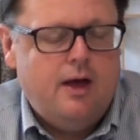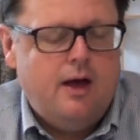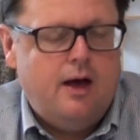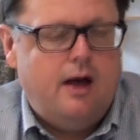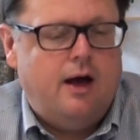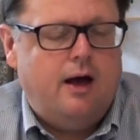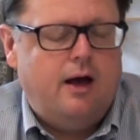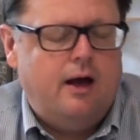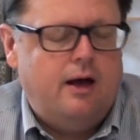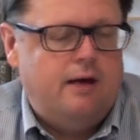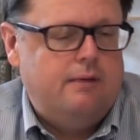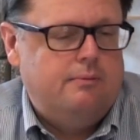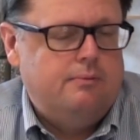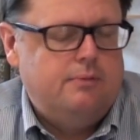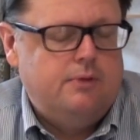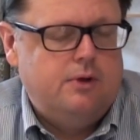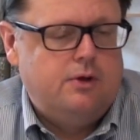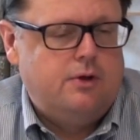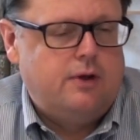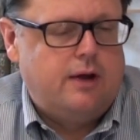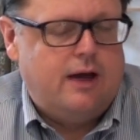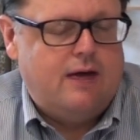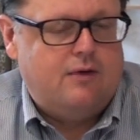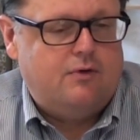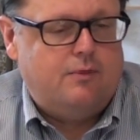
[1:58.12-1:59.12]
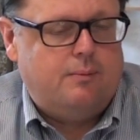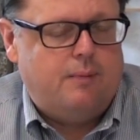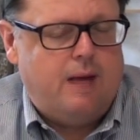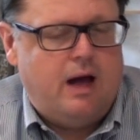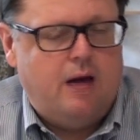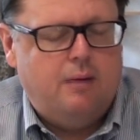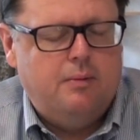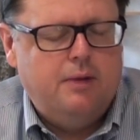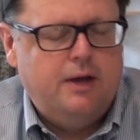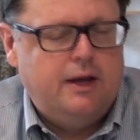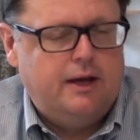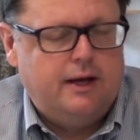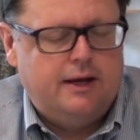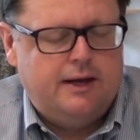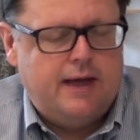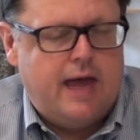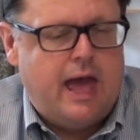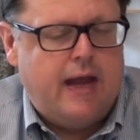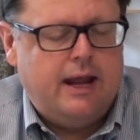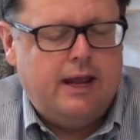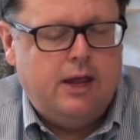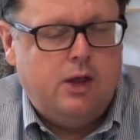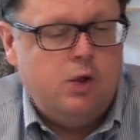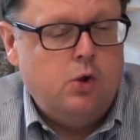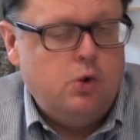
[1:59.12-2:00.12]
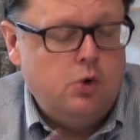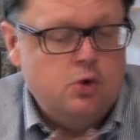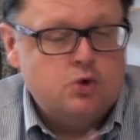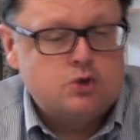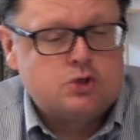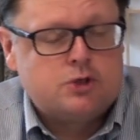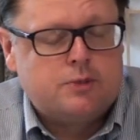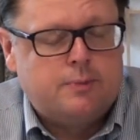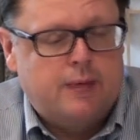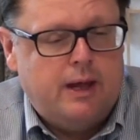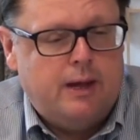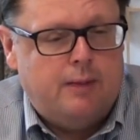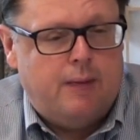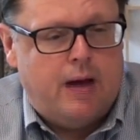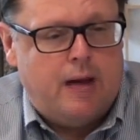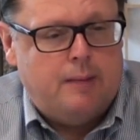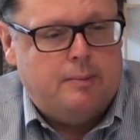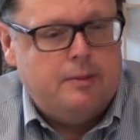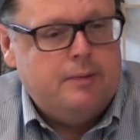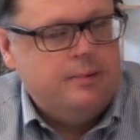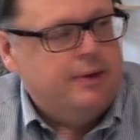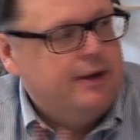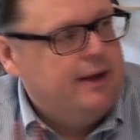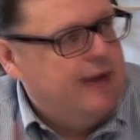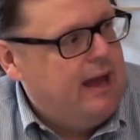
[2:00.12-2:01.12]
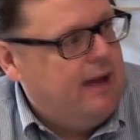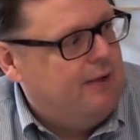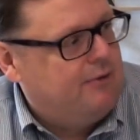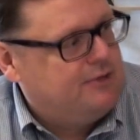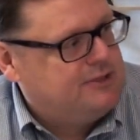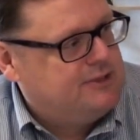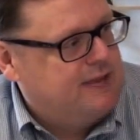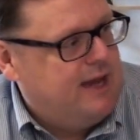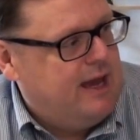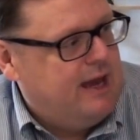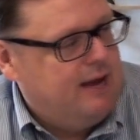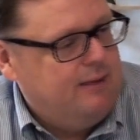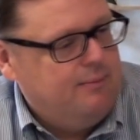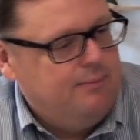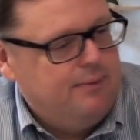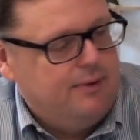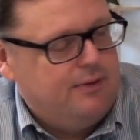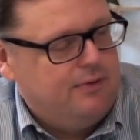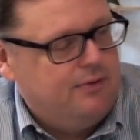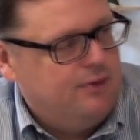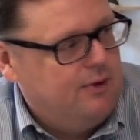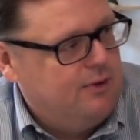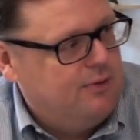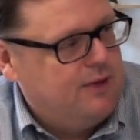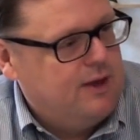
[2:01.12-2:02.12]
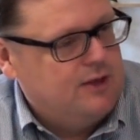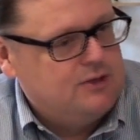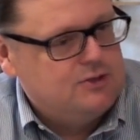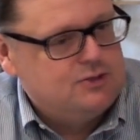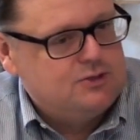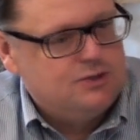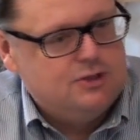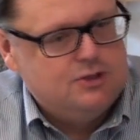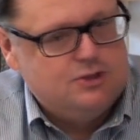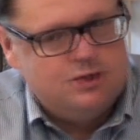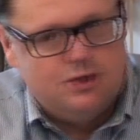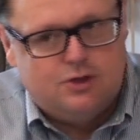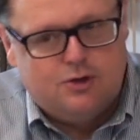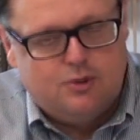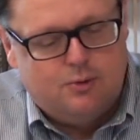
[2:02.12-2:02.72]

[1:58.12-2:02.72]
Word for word: um, you could have a mommy and a daddy who used to be a mommy but now is daddy. You know, thanks to gender